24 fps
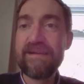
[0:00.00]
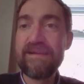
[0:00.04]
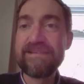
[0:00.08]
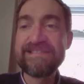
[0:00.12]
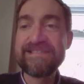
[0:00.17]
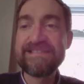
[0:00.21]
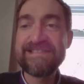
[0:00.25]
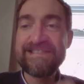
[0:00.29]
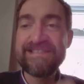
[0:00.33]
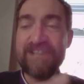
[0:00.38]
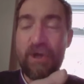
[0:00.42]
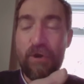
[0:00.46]

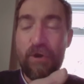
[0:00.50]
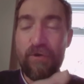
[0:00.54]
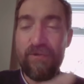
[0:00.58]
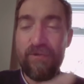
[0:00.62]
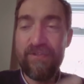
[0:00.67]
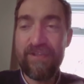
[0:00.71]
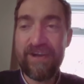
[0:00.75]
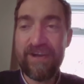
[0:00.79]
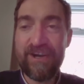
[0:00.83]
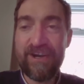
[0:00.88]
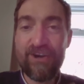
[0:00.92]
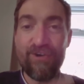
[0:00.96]
So
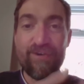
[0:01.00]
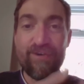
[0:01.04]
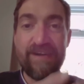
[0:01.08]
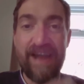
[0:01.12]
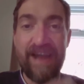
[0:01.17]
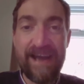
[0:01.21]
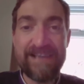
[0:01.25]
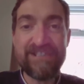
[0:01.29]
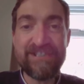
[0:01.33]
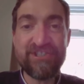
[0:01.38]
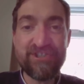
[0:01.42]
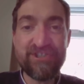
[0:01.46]
the
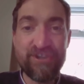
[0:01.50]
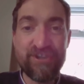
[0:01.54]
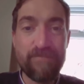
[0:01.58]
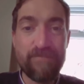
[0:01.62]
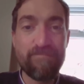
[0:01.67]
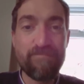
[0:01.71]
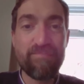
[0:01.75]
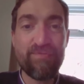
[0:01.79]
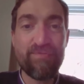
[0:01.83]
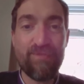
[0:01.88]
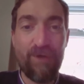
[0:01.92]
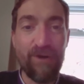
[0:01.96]

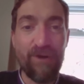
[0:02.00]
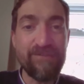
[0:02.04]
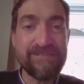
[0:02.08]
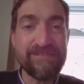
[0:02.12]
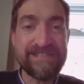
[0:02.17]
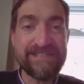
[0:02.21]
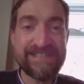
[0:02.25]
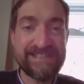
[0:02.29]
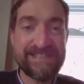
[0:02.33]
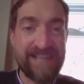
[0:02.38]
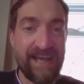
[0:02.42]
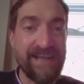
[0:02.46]
creation
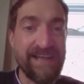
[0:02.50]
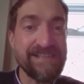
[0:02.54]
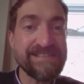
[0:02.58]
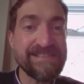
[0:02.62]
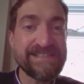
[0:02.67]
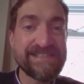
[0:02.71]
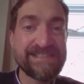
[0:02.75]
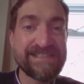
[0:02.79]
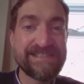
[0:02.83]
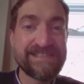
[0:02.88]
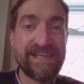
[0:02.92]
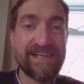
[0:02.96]

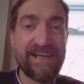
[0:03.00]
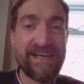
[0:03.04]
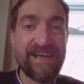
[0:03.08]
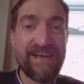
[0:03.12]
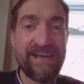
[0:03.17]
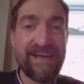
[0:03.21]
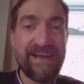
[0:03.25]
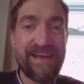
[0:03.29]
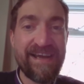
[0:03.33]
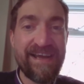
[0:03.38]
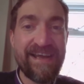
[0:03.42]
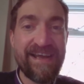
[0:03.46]
process
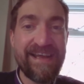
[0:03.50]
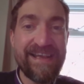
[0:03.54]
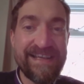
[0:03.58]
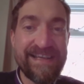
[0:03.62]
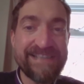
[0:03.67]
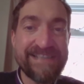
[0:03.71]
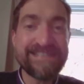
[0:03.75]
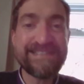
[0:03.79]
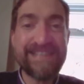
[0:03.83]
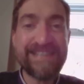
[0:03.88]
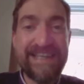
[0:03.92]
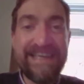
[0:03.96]

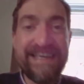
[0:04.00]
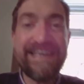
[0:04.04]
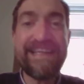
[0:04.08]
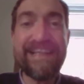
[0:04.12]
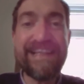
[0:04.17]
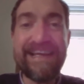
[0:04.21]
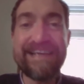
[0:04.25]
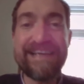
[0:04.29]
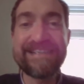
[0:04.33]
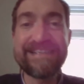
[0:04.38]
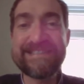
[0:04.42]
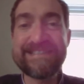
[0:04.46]
is in
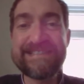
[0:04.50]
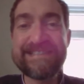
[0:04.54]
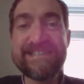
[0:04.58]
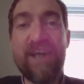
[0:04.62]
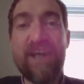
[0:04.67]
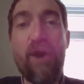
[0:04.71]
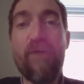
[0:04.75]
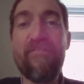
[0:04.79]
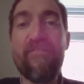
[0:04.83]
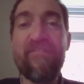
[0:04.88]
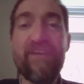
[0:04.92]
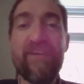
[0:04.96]

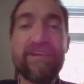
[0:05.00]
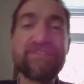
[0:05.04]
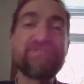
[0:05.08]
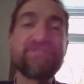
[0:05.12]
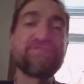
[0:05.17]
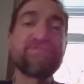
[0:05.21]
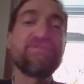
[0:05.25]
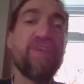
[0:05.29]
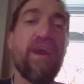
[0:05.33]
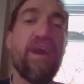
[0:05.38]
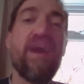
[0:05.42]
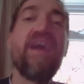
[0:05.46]
itself a
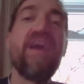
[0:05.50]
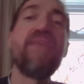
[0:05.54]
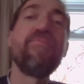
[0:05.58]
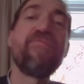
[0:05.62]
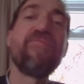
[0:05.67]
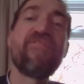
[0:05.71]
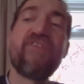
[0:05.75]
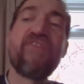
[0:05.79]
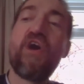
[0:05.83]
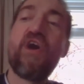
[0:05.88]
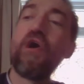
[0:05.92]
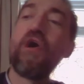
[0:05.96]

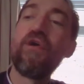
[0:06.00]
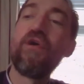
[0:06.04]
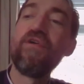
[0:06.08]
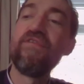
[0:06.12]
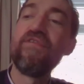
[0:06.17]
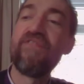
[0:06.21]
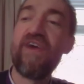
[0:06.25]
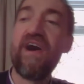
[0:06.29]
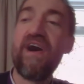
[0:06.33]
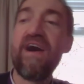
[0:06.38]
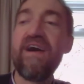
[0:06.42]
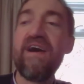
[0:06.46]
triumph
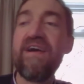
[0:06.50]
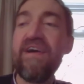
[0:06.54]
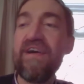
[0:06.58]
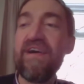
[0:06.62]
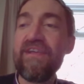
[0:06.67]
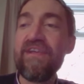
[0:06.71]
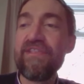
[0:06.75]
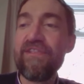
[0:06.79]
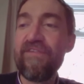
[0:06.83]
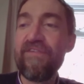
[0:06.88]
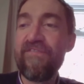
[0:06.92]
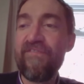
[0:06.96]
over
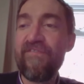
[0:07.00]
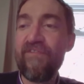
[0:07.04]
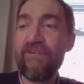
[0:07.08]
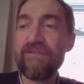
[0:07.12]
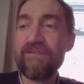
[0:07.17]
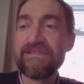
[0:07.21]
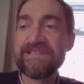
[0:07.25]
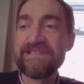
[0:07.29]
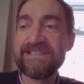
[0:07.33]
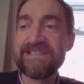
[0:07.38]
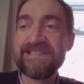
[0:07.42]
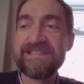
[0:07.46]
the
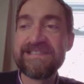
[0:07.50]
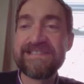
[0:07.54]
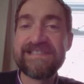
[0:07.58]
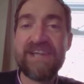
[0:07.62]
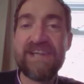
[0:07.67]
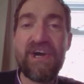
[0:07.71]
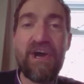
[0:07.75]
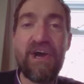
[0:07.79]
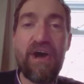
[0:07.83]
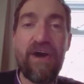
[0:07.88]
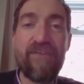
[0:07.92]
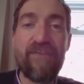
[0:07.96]
forces
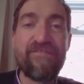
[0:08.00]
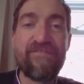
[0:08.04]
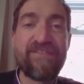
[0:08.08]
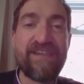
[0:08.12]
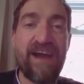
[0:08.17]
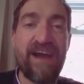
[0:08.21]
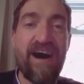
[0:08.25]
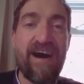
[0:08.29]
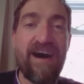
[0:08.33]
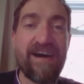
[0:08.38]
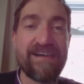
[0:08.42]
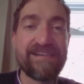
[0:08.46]
of
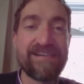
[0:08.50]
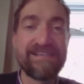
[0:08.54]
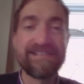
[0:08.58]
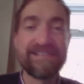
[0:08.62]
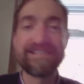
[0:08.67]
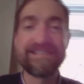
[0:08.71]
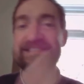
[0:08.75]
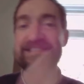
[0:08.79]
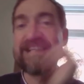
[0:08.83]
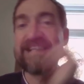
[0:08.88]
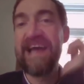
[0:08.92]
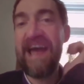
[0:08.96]

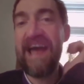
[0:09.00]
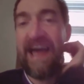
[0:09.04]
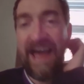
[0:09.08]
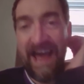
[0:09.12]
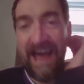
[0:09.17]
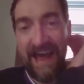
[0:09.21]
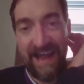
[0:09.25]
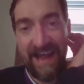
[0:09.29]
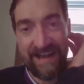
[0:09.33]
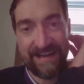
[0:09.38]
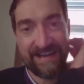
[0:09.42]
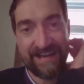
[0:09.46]
darkness
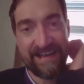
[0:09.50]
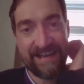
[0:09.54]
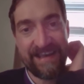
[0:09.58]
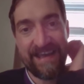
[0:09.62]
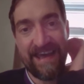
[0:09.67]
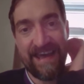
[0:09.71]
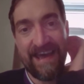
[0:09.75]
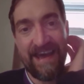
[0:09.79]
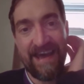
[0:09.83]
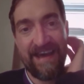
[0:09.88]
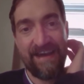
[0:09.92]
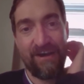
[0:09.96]
and
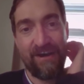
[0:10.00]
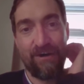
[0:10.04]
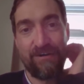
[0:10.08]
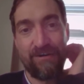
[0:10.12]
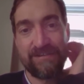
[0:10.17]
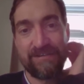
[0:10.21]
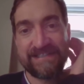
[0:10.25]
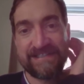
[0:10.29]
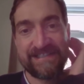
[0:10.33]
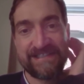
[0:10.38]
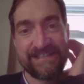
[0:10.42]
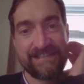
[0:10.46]

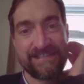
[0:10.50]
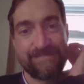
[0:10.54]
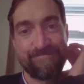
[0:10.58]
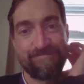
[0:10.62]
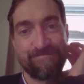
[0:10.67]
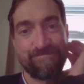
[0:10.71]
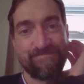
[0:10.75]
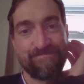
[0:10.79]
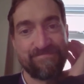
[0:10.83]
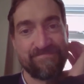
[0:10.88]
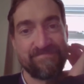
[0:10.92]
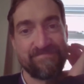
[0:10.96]
chaos,
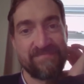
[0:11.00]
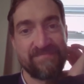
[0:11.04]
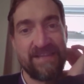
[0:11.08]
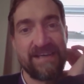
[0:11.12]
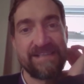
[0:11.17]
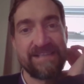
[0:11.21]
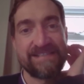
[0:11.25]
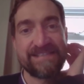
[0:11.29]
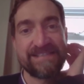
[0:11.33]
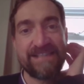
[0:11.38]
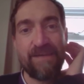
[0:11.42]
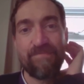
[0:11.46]

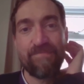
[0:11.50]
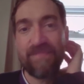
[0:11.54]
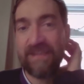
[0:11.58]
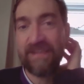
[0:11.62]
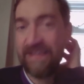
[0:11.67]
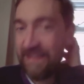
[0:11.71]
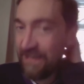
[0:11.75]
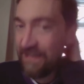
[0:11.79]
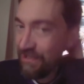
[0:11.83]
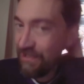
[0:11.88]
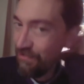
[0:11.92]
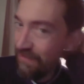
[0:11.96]

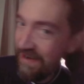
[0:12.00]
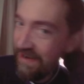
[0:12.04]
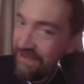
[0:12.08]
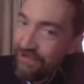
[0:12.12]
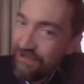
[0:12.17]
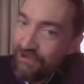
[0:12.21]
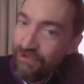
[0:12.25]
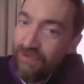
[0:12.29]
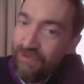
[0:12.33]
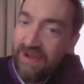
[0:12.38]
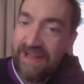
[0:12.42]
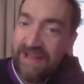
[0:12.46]
something that
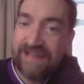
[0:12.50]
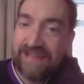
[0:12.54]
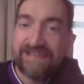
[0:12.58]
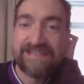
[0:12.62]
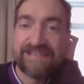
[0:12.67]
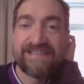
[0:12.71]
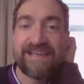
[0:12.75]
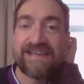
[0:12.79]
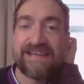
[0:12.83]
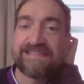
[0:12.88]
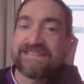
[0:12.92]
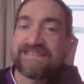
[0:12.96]
Grendel
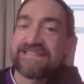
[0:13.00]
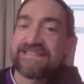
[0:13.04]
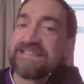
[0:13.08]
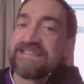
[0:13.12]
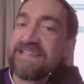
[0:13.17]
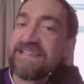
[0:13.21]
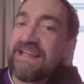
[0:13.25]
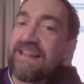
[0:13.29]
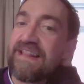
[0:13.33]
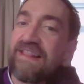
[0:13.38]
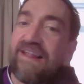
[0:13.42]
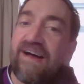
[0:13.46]

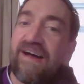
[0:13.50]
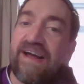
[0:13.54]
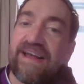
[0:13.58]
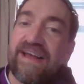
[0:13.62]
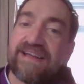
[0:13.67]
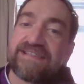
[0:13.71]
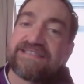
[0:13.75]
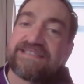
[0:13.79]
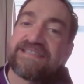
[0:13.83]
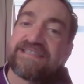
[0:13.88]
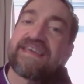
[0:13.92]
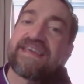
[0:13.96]
doesn't
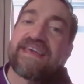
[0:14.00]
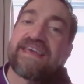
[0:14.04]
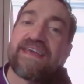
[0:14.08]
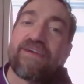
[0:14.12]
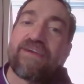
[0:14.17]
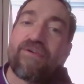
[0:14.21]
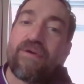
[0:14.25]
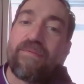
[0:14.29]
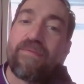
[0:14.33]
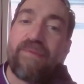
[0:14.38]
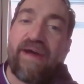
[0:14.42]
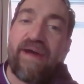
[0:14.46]
like to
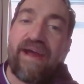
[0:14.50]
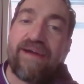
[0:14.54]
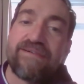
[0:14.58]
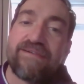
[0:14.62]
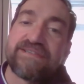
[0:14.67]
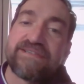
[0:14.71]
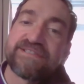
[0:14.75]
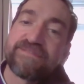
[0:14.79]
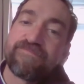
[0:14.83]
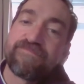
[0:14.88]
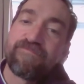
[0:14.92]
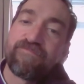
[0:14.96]
hear
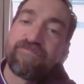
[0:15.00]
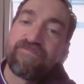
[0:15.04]
about.